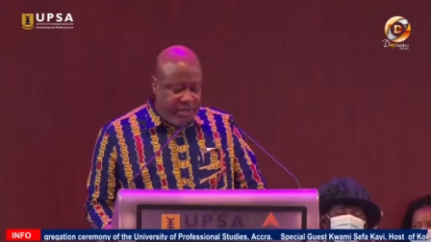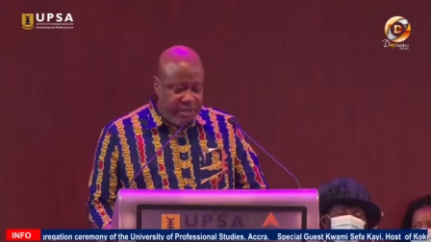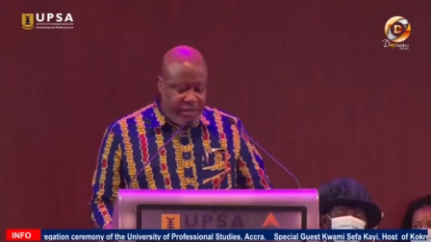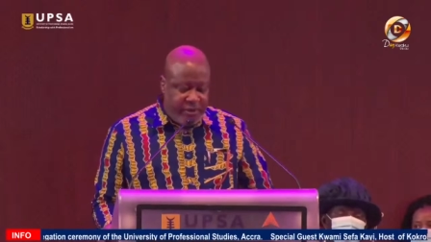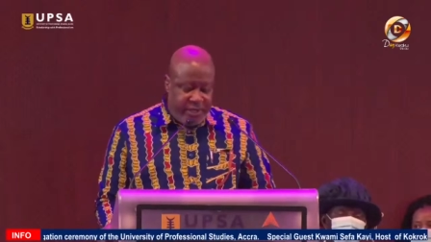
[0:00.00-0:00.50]

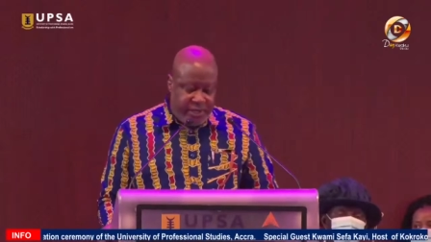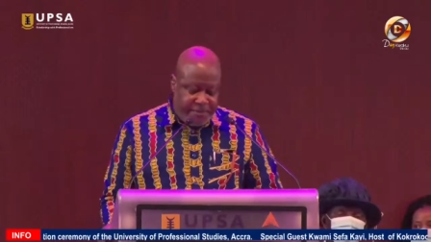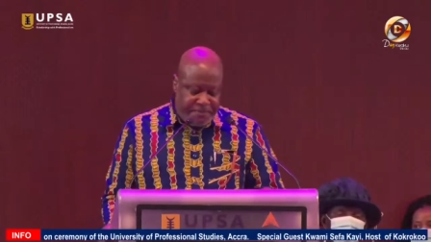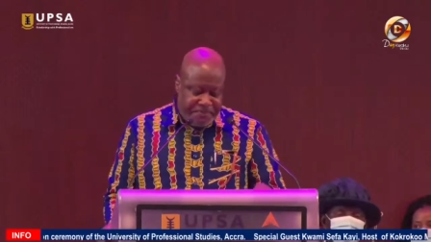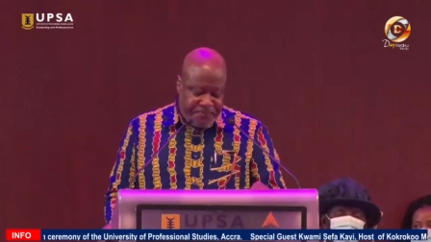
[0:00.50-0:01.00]

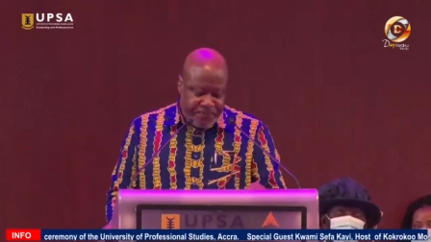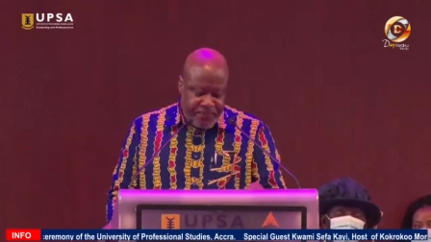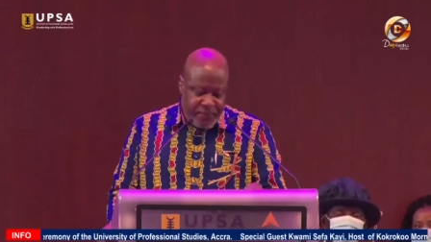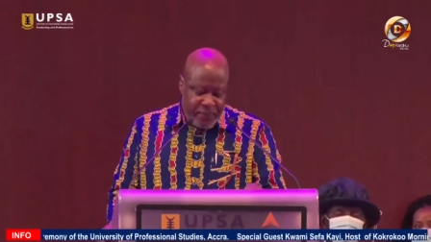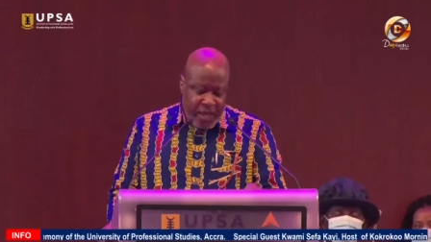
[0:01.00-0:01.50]
Desideratum
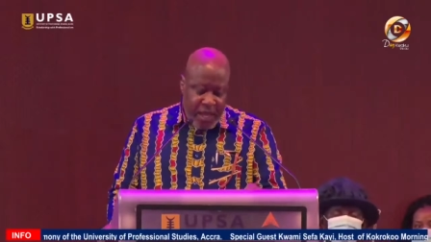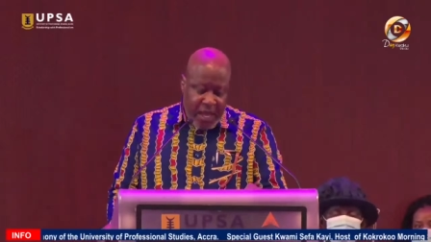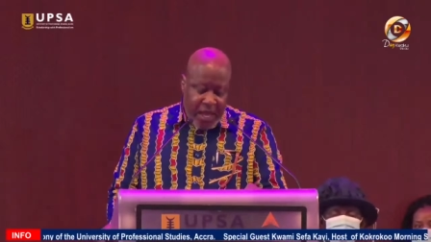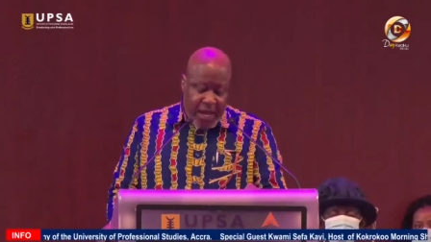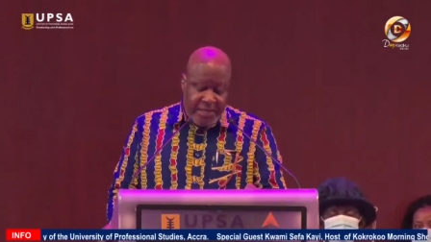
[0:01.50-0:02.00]

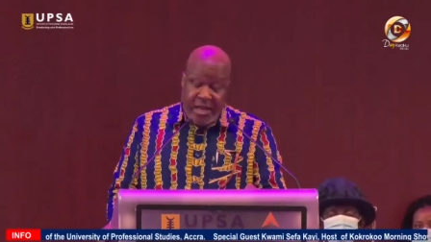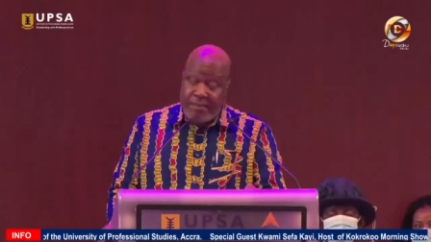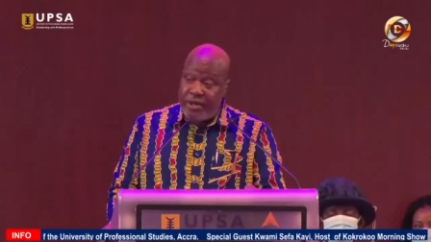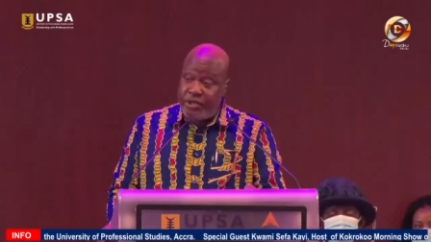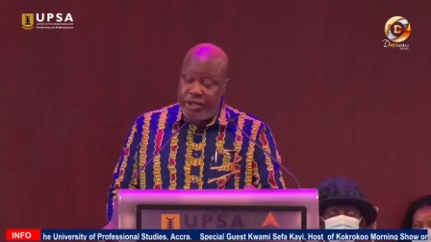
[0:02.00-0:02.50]
as I
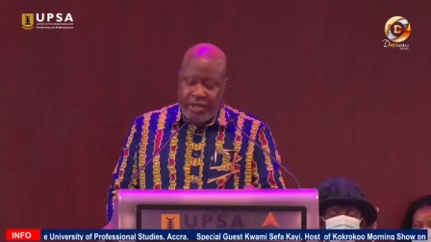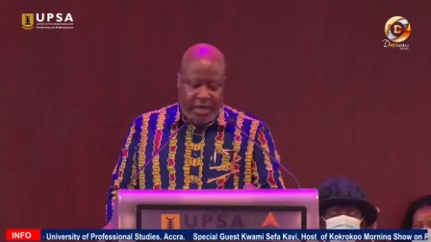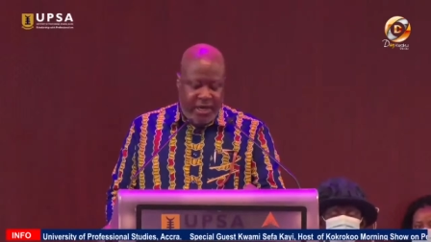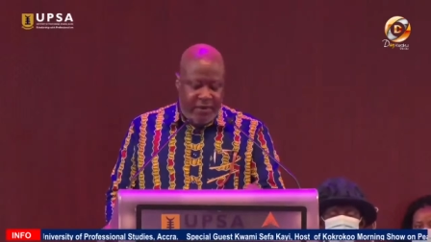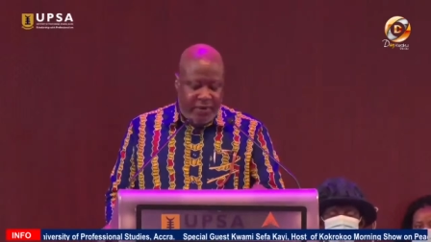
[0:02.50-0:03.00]
mentioned
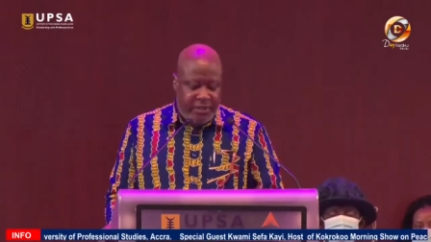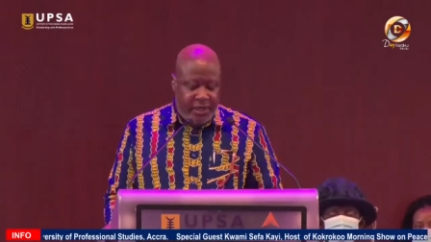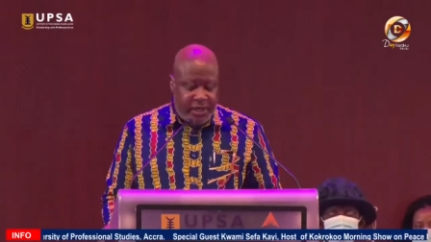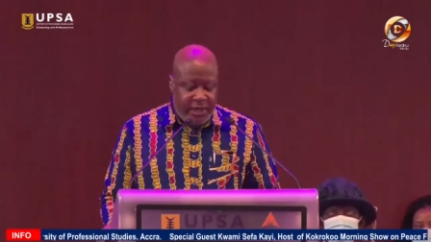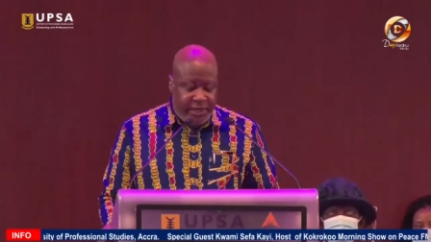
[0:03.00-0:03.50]
earlier,
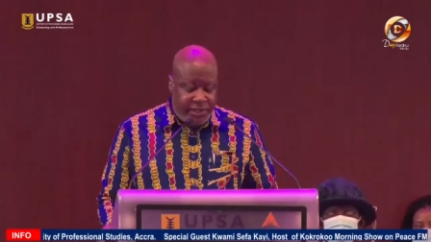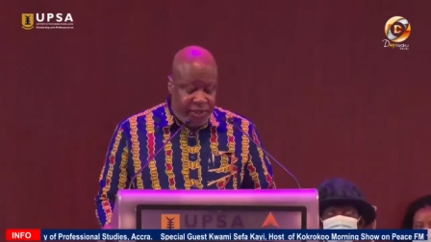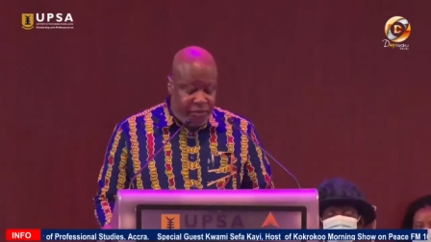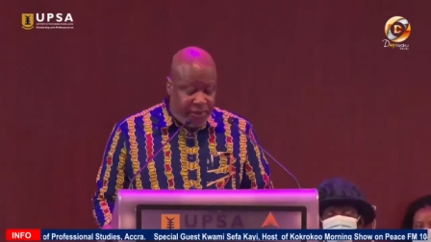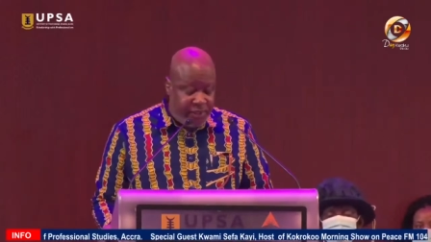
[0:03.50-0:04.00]
written in
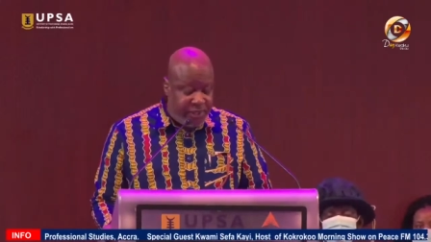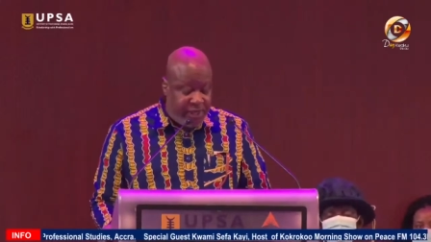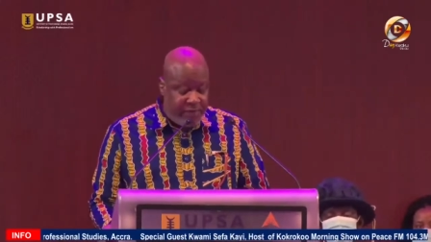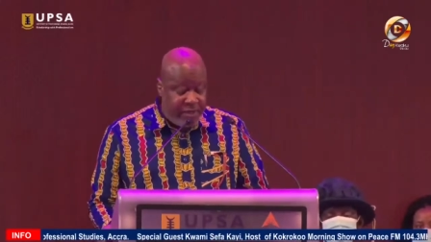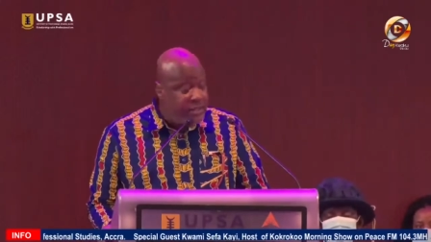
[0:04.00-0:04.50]

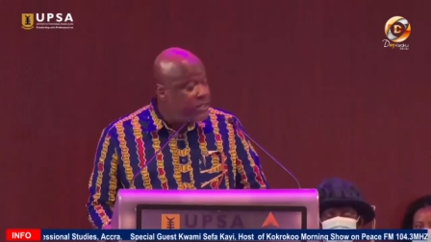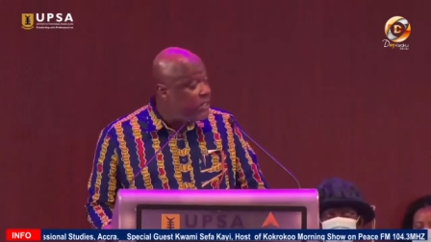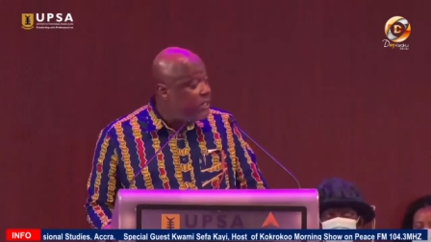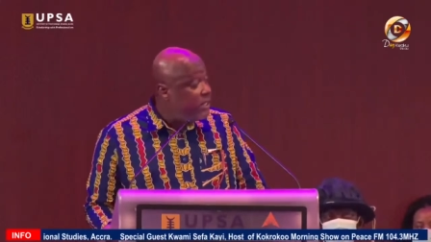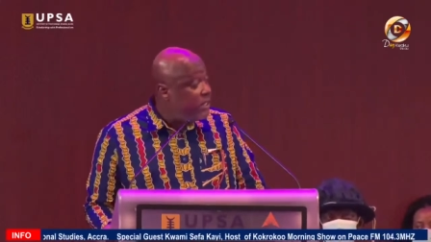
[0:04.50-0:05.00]

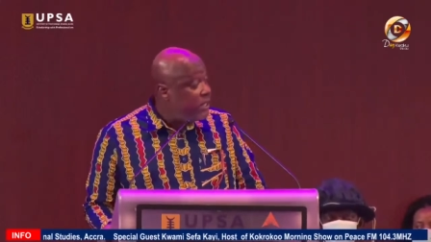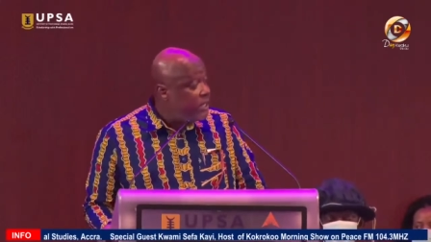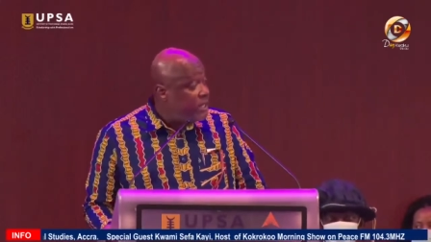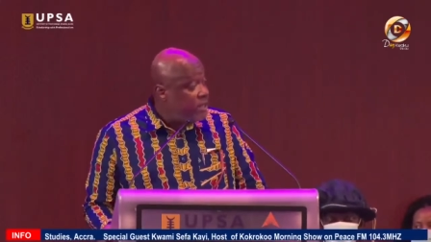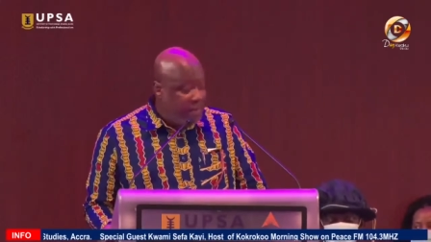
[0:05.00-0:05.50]
1927
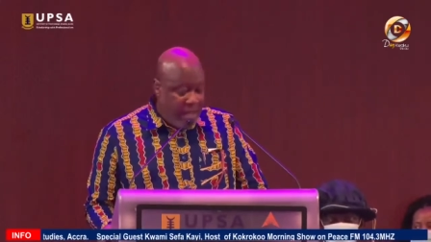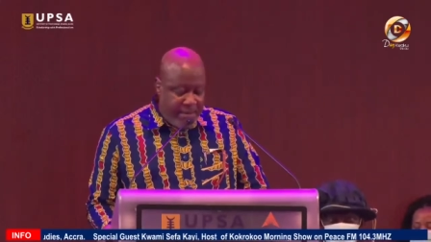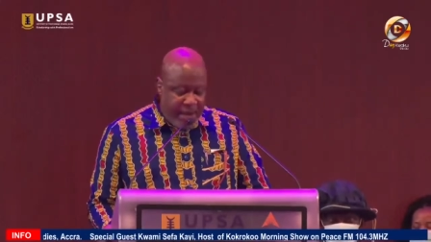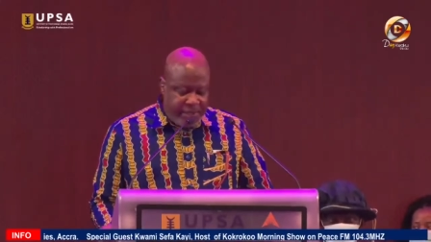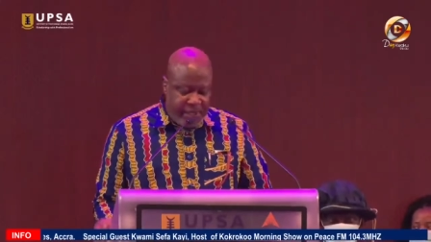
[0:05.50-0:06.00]
by
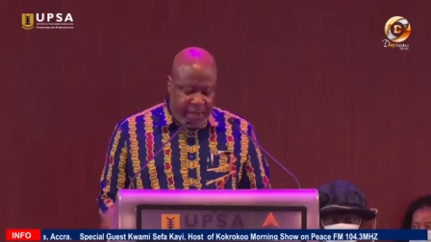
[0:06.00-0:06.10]
Max